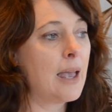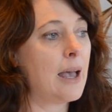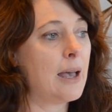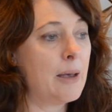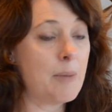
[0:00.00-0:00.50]

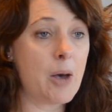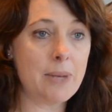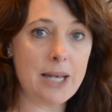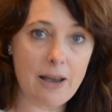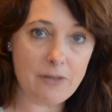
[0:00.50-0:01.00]

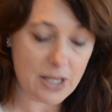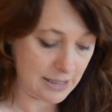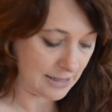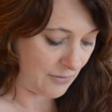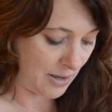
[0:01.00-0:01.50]
I'm loving
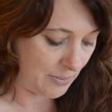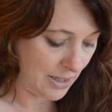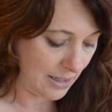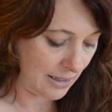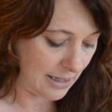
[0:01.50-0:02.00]
this fabric.